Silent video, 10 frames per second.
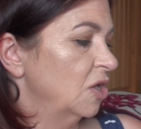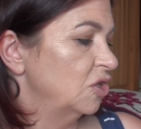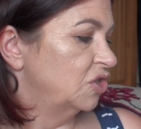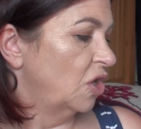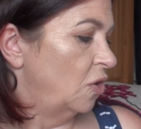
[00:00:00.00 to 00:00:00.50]

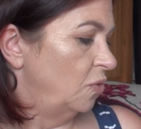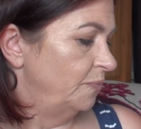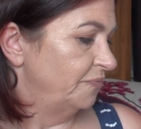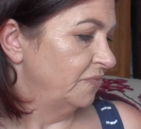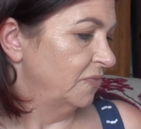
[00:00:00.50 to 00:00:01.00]
So,
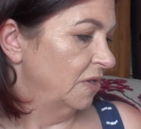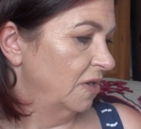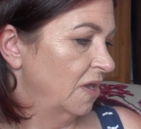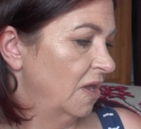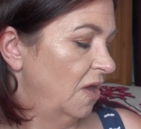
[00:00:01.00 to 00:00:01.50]

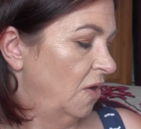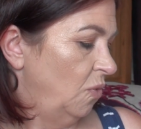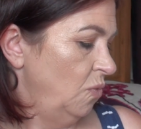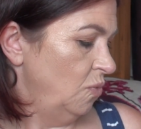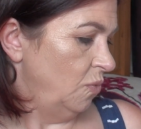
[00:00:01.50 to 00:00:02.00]

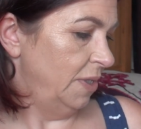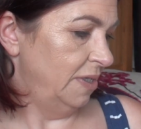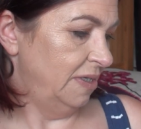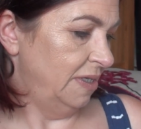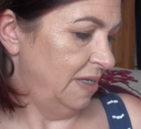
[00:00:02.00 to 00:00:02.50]
ooh,
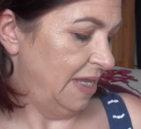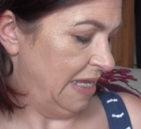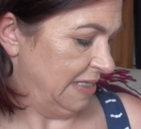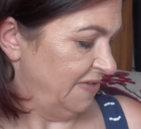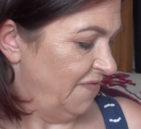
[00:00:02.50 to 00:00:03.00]

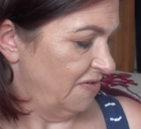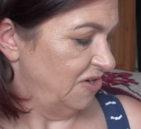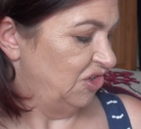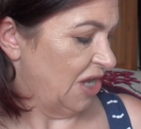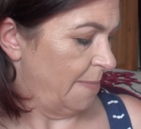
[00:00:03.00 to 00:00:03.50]
it is a very
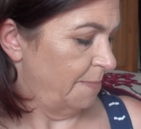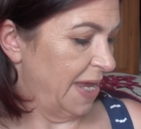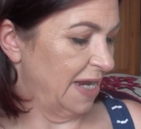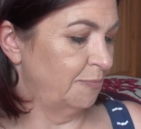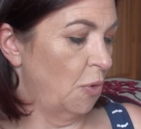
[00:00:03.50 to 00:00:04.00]

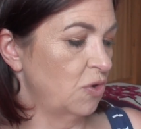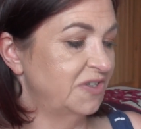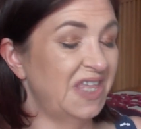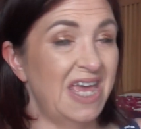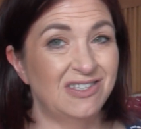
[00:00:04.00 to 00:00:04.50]
jam-packed box.
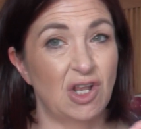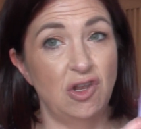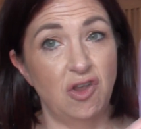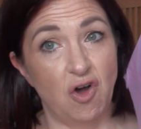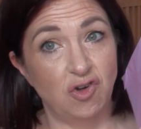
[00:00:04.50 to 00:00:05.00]
There's a
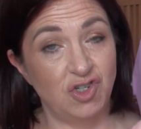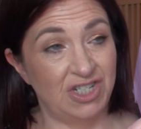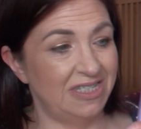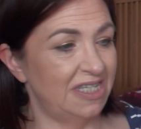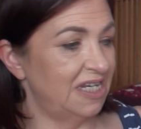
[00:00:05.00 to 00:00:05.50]
lot of
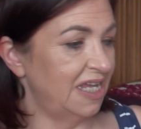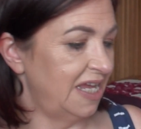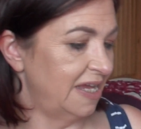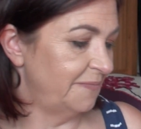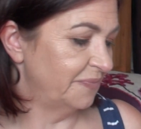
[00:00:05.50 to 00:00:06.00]
goodies in
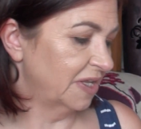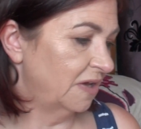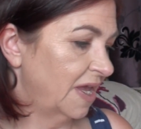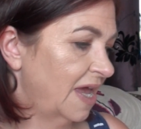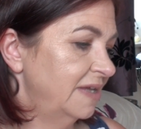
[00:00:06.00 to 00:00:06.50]
here.
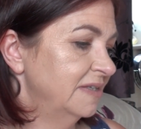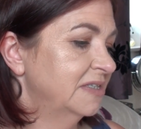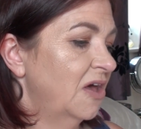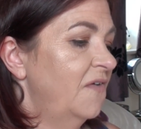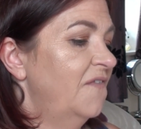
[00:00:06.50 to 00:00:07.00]
Okay,
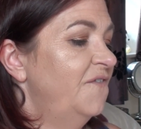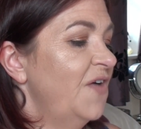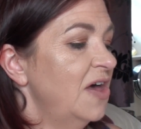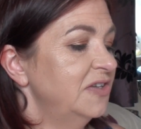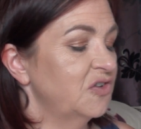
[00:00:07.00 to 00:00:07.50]
so
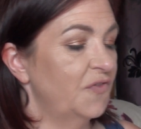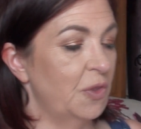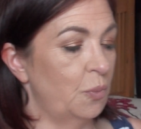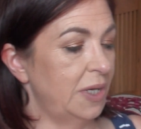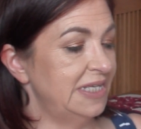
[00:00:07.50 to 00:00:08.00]
first off
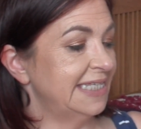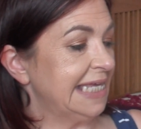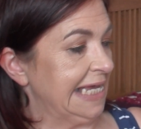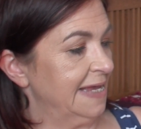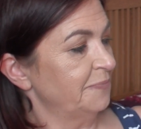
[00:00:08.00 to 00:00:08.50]
that we
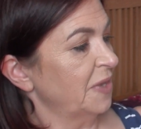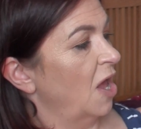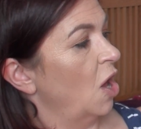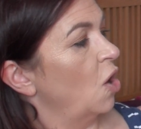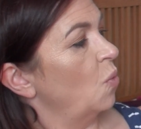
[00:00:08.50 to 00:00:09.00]
see,
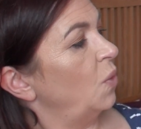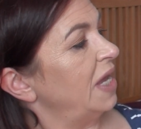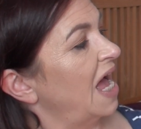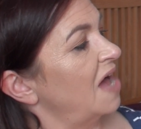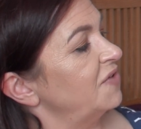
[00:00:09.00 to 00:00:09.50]
we
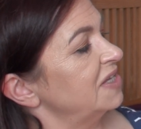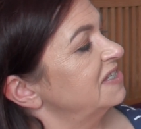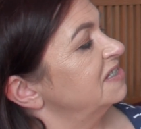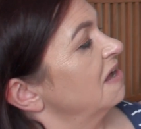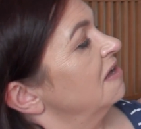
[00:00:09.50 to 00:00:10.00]
have
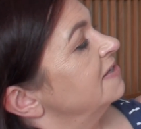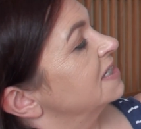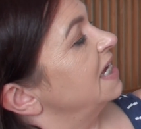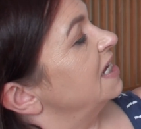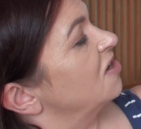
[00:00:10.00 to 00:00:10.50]

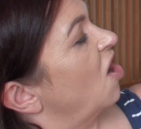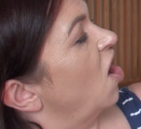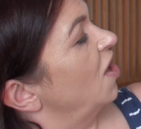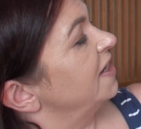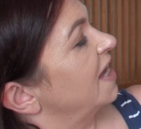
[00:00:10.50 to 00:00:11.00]
Starskin
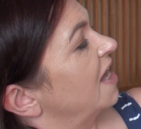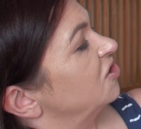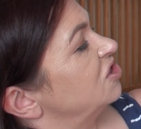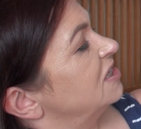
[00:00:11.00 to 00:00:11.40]
Eye Catcher